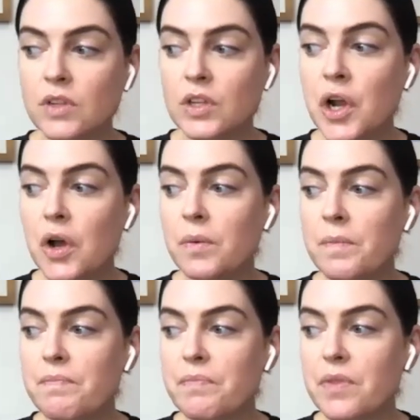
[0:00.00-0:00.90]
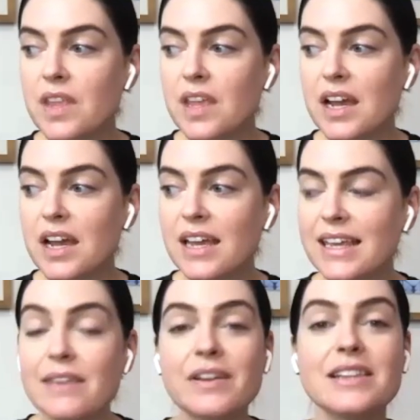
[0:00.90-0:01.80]
you know
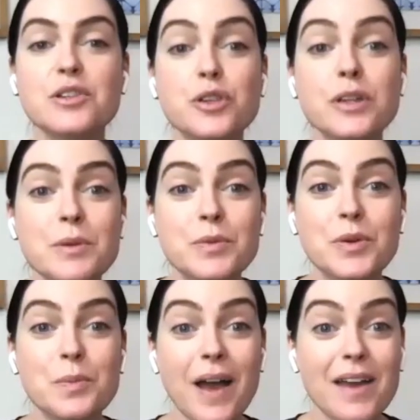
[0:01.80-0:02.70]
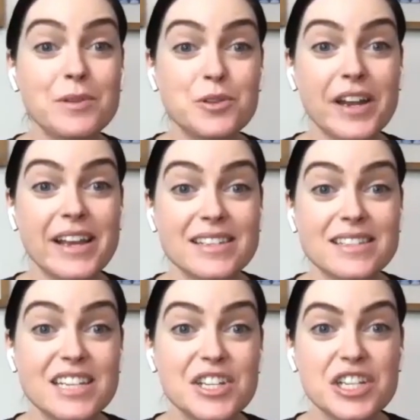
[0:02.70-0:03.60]
even in the treatment room i've been training
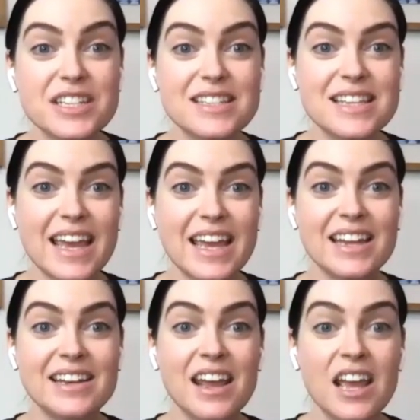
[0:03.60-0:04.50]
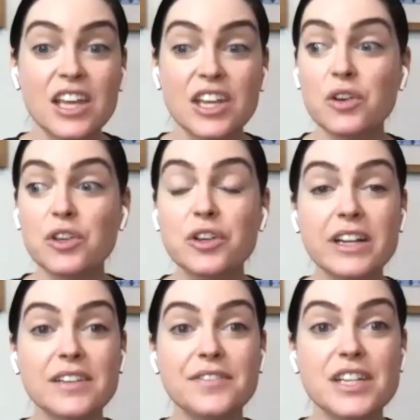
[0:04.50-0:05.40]
estheticians and you know you're
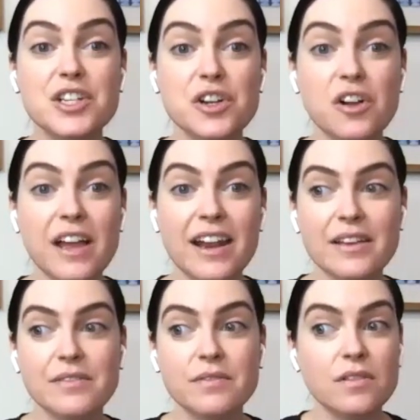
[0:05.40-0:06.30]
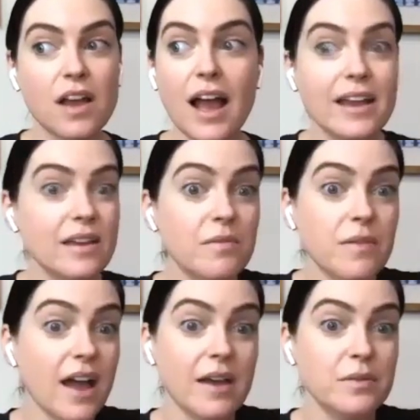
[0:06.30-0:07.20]
getting a facial and i i
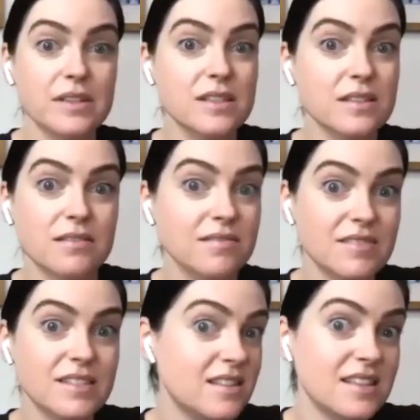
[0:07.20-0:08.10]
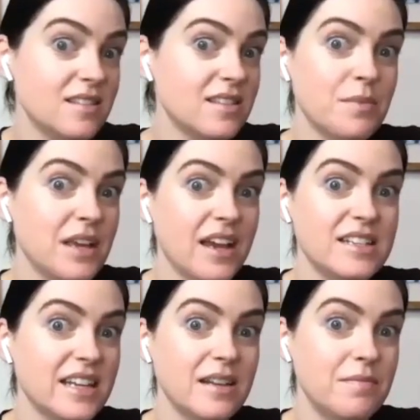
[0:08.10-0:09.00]
i was this is something i
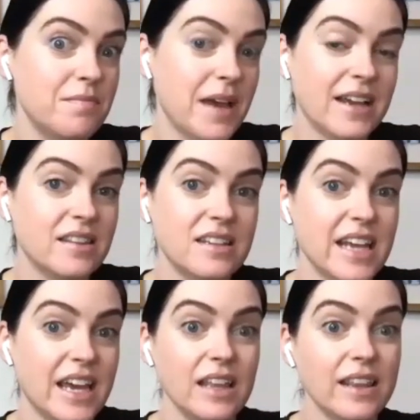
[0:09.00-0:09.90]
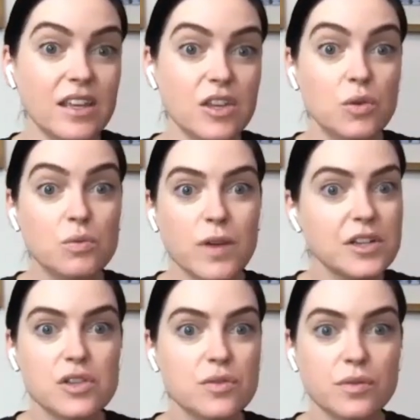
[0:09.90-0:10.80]
did back in the day like you
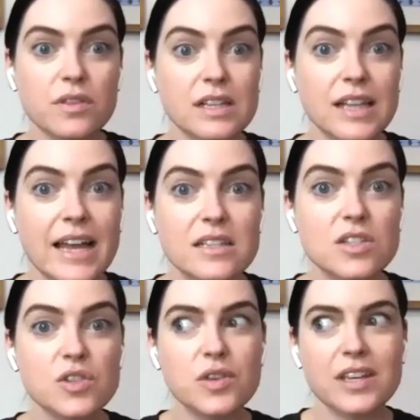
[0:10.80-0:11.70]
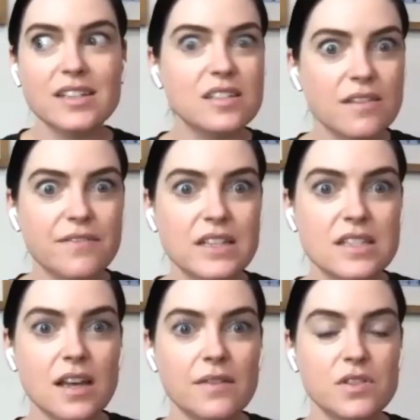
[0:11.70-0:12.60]
rush through the cleanse so you can get to the
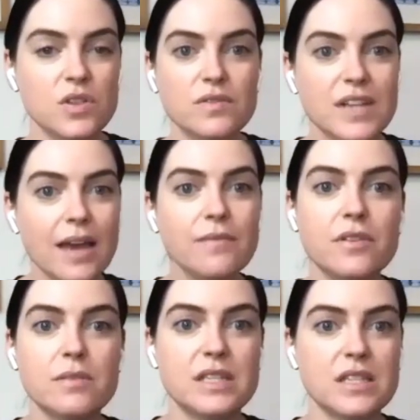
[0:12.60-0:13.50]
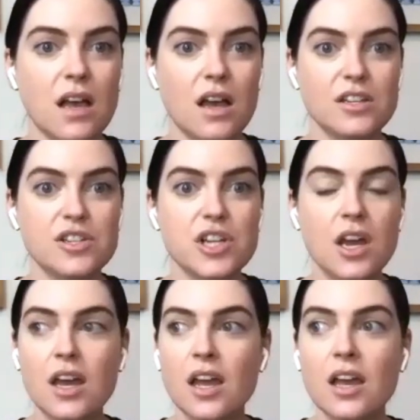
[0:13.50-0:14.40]
fun stuff so you have right. time for the
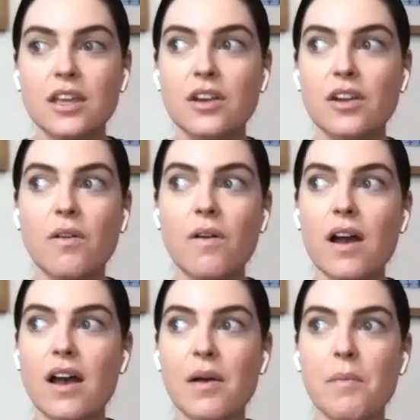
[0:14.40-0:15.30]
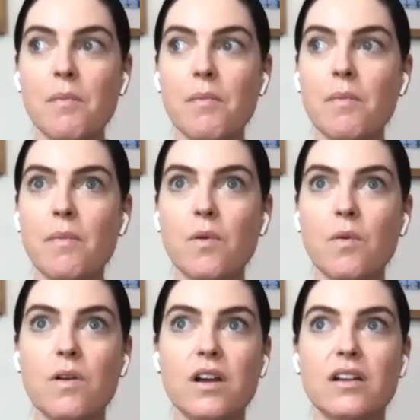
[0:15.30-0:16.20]
massage you know um
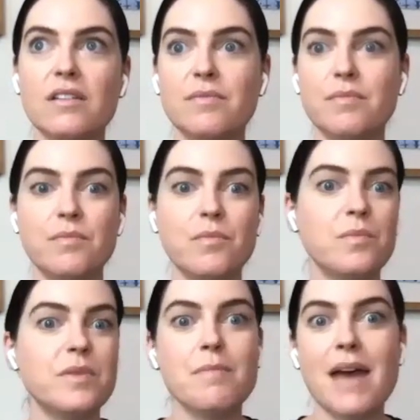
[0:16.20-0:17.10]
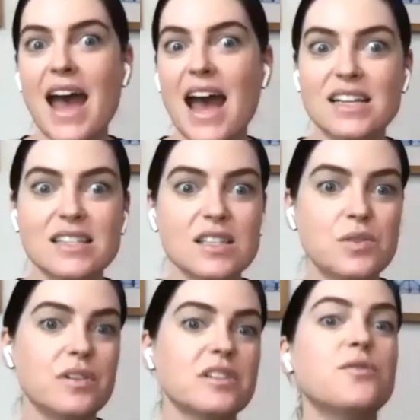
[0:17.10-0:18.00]
mask. or the mask
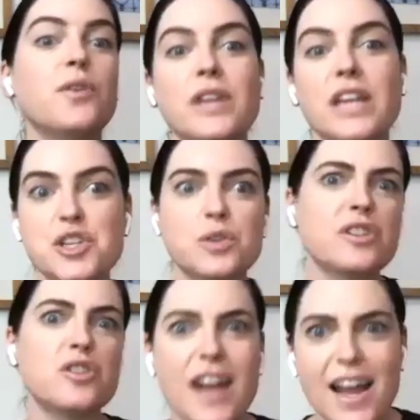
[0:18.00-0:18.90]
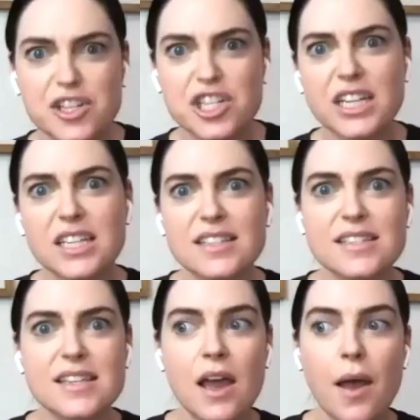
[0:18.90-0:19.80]
or exfoliation or
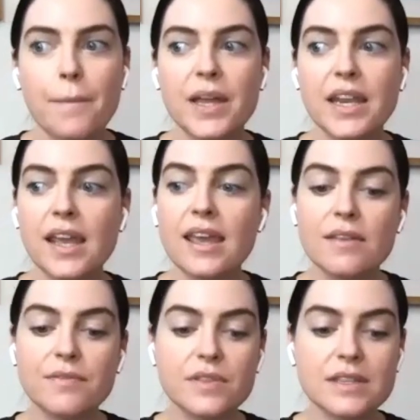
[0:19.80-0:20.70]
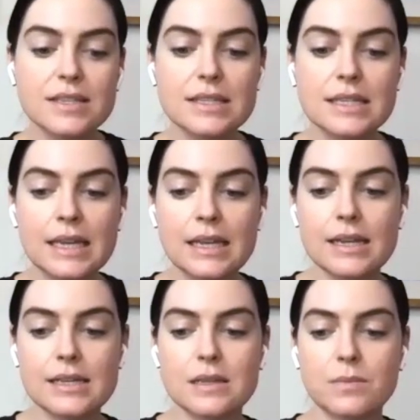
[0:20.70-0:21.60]
extractions mm-hmm. but if the
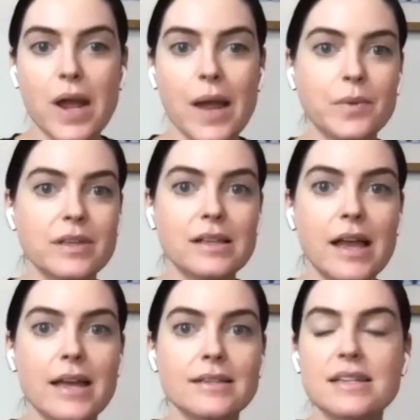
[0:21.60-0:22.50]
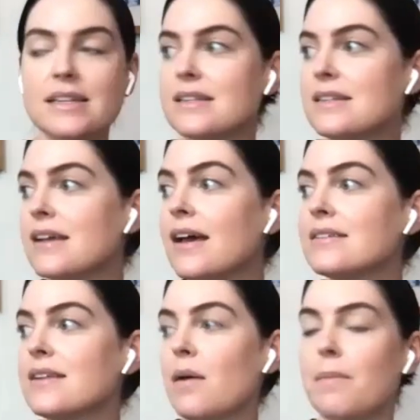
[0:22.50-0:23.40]
skin isn't properly cleansed it
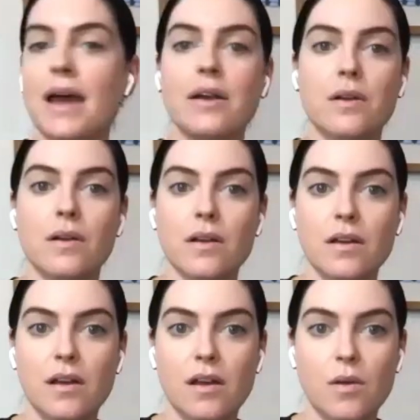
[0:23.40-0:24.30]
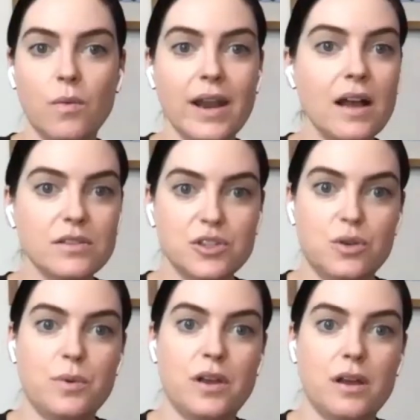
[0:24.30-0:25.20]
does not matter what else
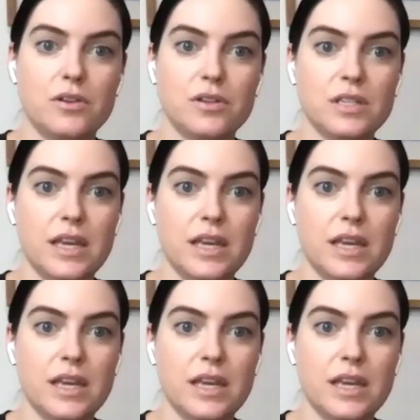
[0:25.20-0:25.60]
you're putting on your